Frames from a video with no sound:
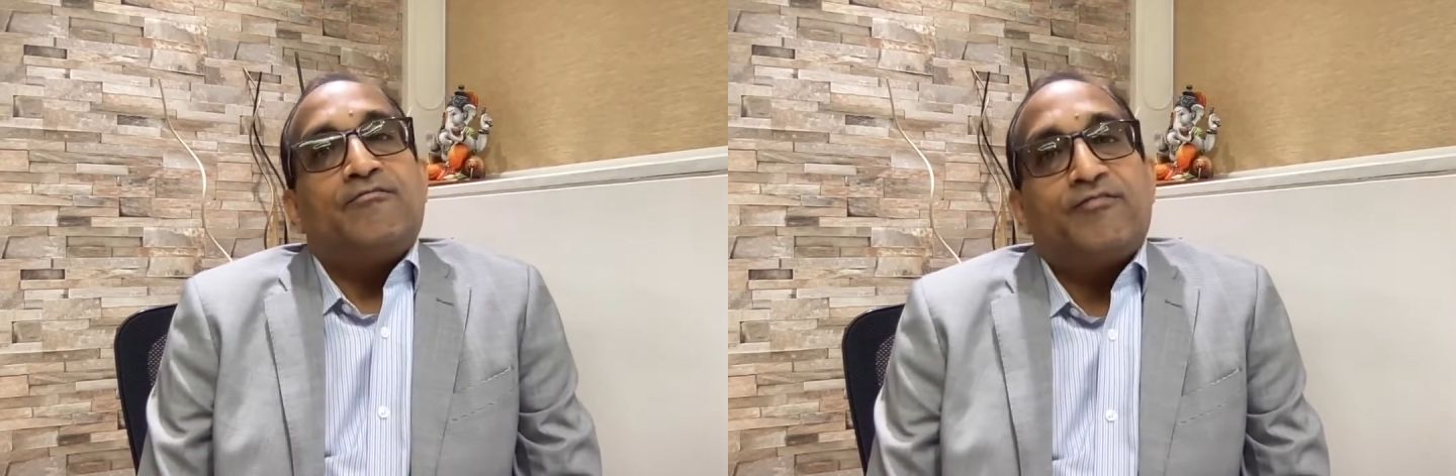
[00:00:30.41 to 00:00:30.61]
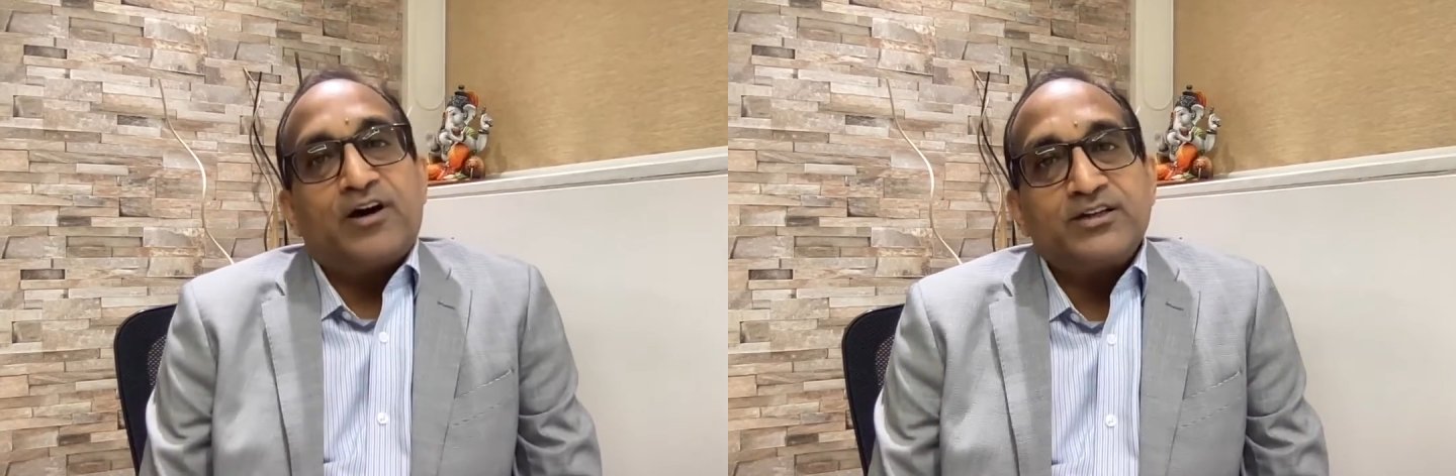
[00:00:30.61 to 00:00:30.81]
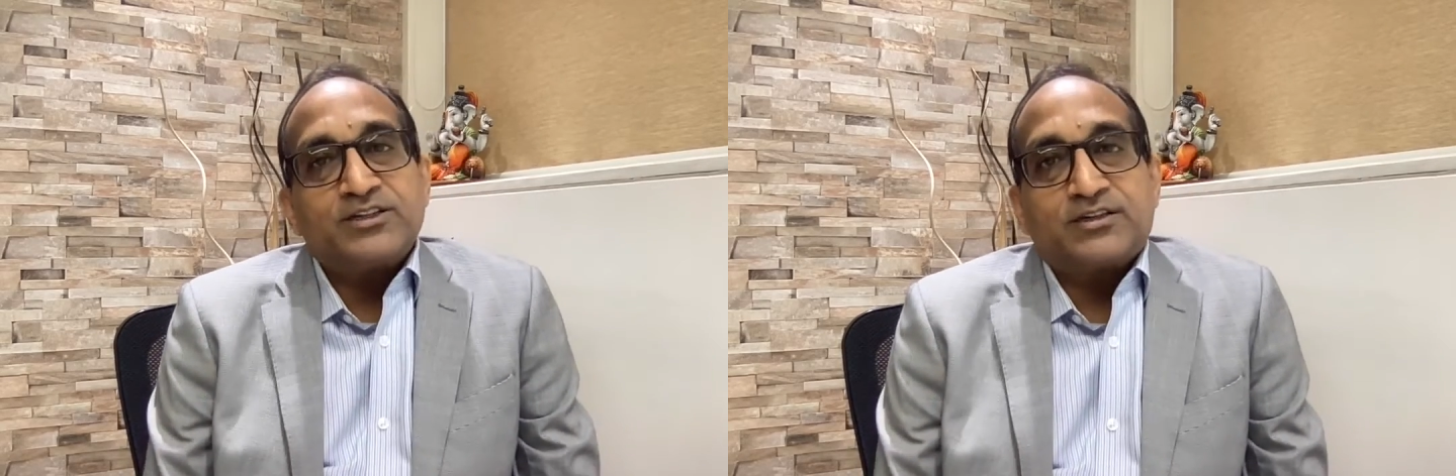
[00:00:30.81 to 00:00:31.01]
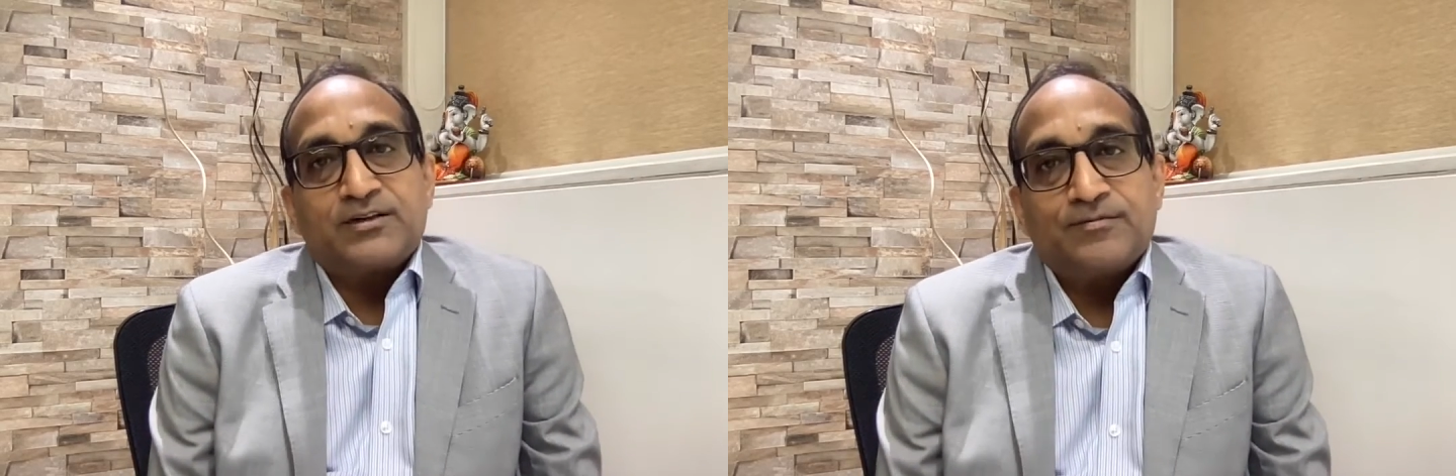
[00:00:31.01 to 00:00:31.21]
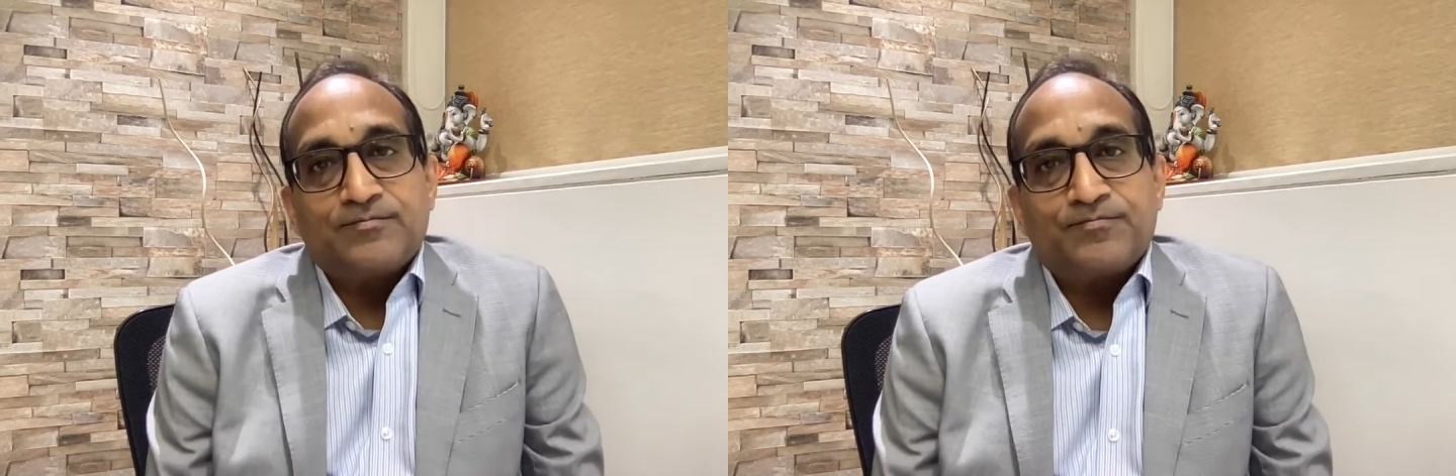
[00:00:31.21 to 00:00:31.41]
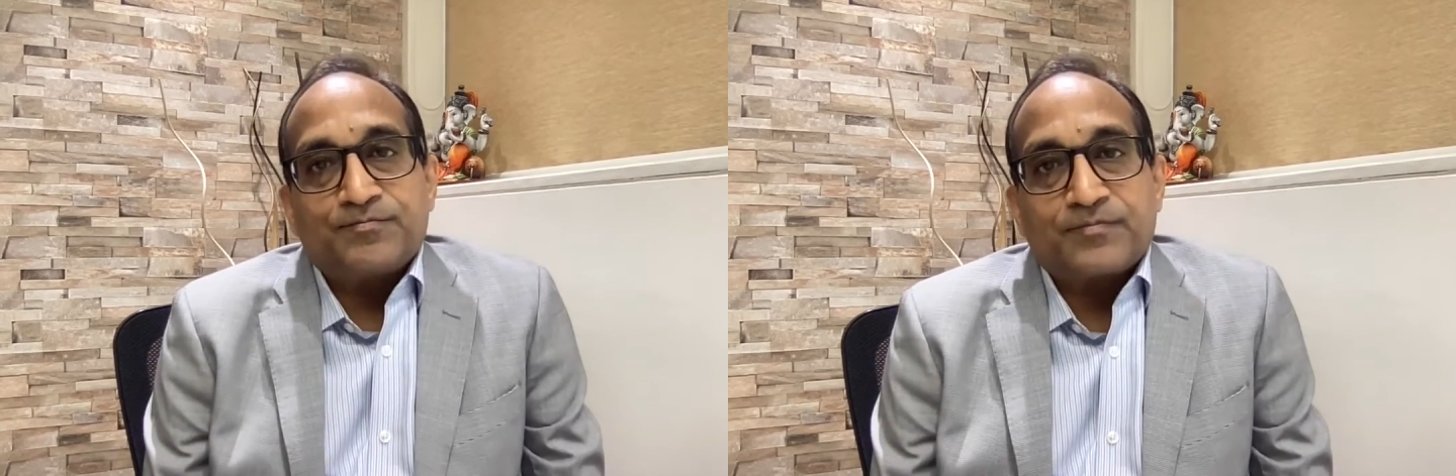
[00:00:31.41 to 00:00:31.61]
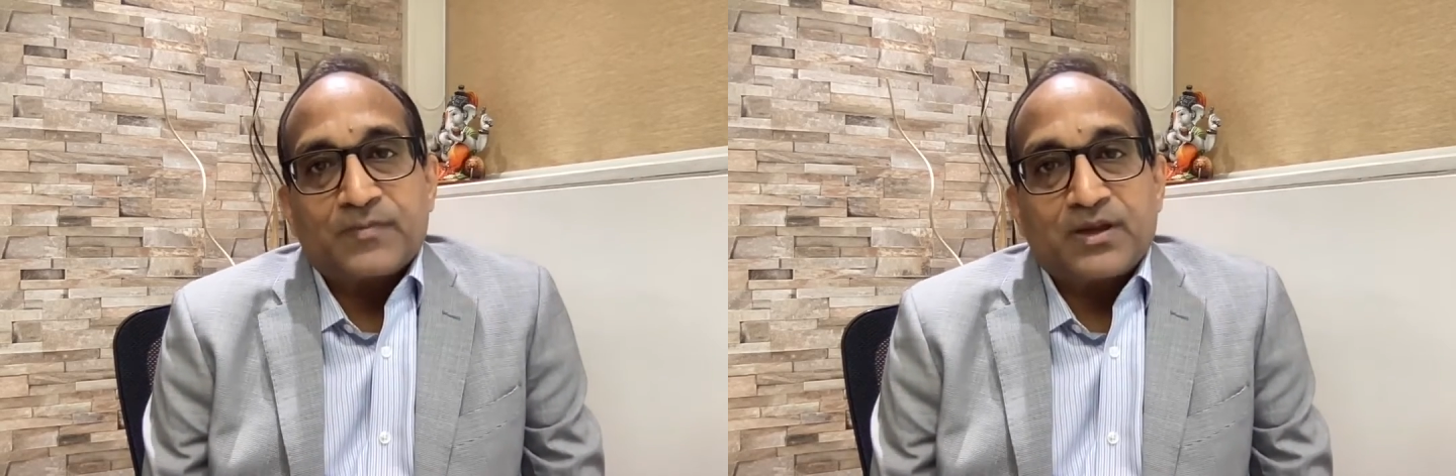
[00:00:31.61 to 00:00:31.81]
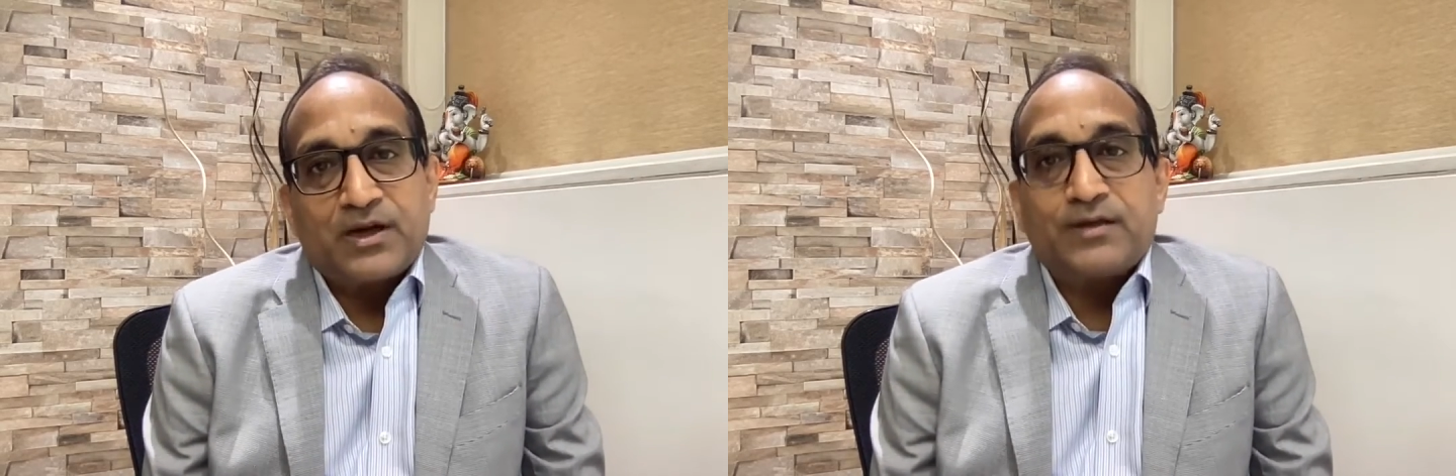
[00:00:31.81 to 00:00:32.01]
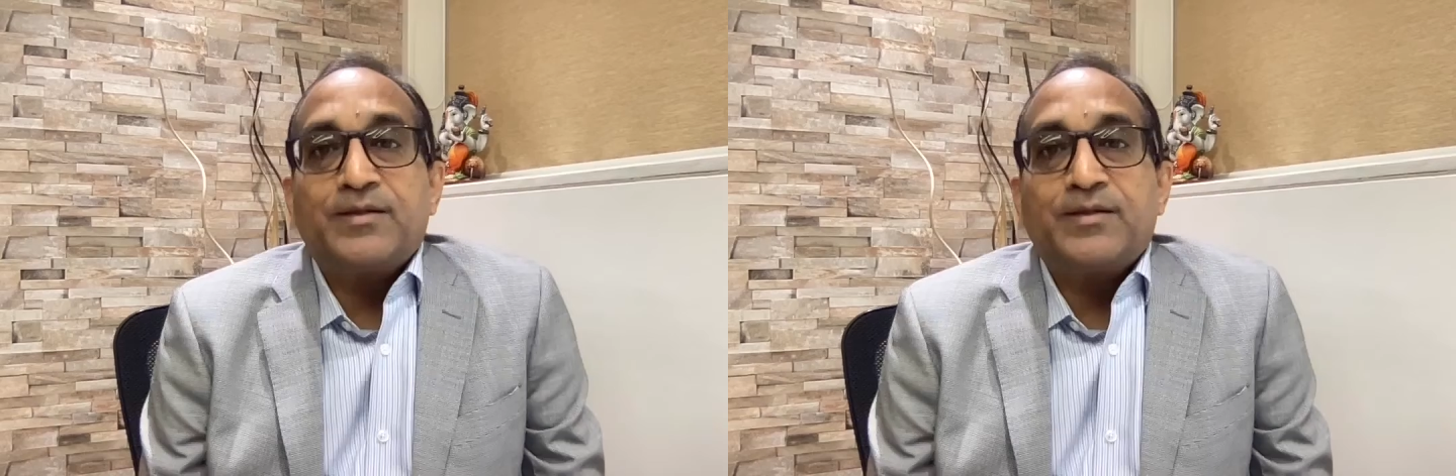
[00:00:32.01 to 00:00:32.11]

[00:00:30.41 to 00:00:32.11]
First, it's